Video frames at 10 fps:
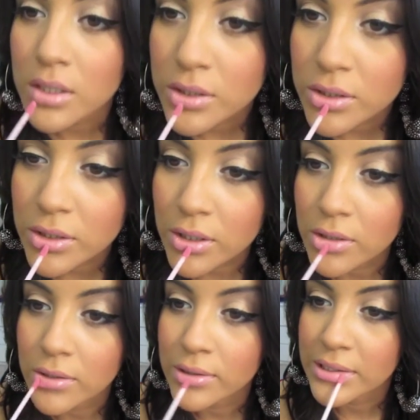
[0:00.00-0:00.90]

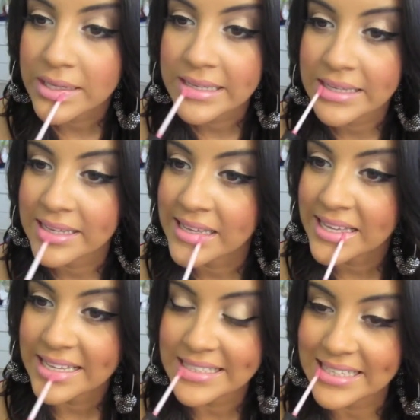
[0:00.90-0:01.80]
So
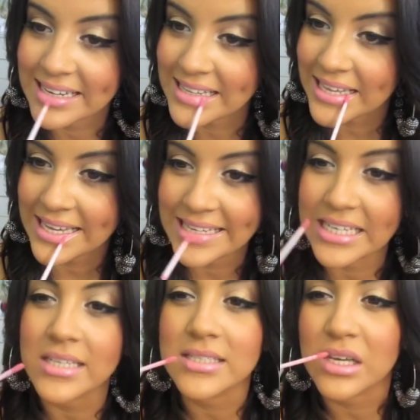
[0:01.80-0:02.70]
it's kind of like a
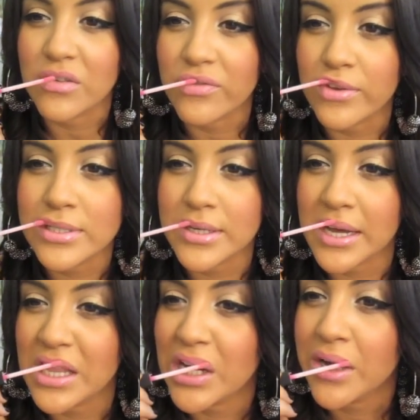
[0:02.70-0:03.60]
nice like fuchsia
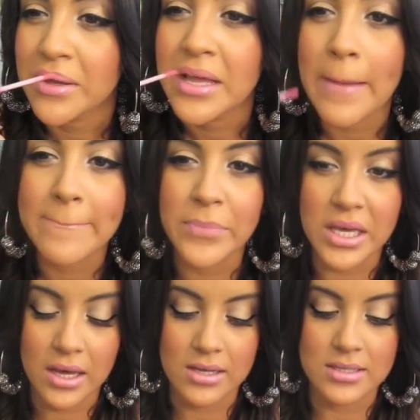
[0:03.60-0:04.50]
color
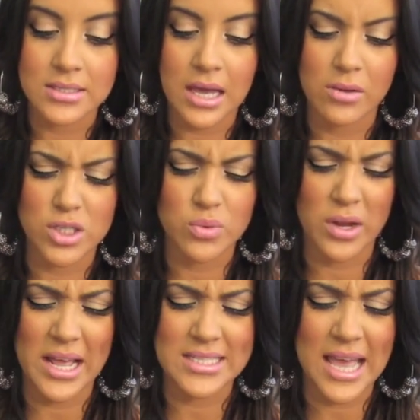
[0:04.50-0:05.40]
because I just
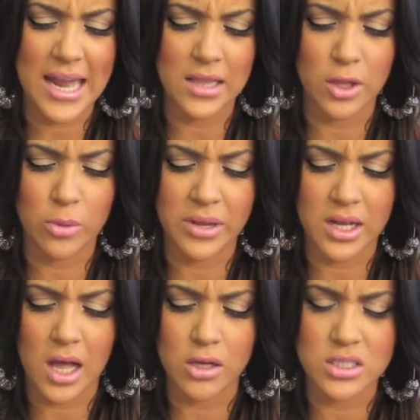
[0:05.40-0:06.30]
wanted to add a little bit
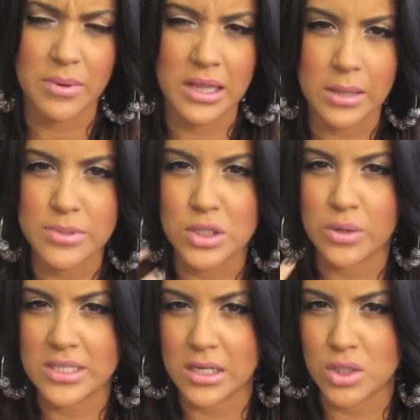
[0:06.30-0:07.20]
of color to my lips so
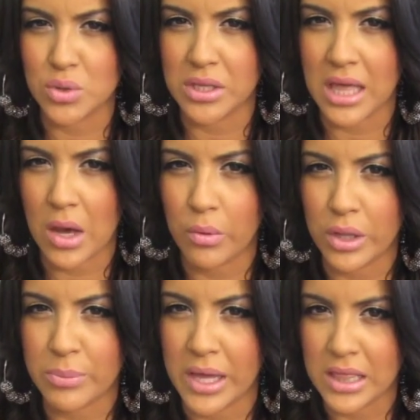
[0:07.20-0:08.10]
instead of doing that
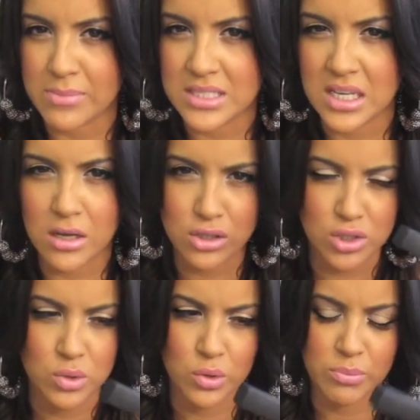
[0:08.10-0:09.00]
with my lipstick I'll
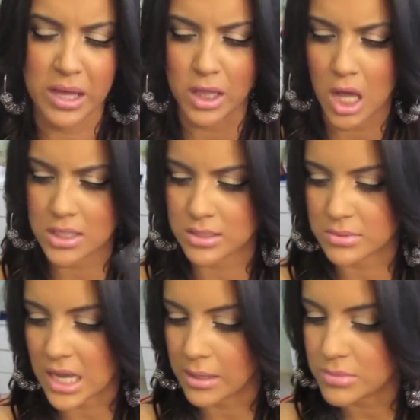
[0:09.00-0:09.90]
just do it with my gloss
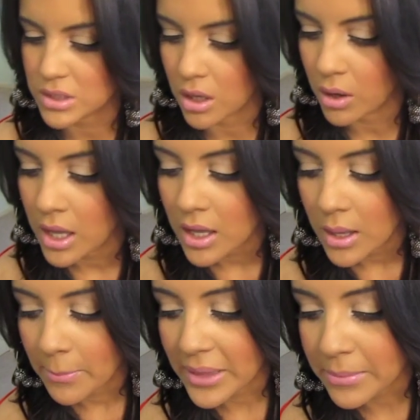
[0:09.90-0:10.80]
sometimes so
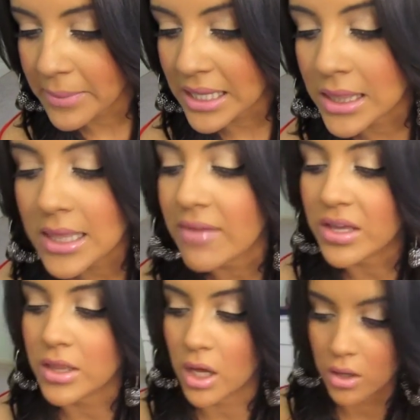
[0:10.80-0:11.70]
been been
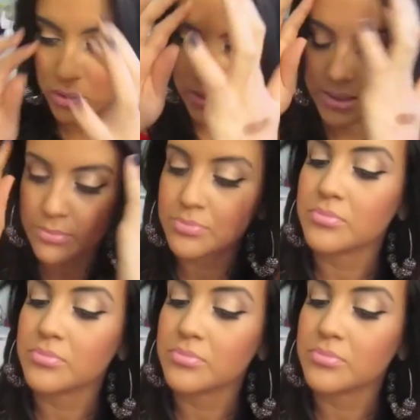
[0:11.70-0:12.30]
loving those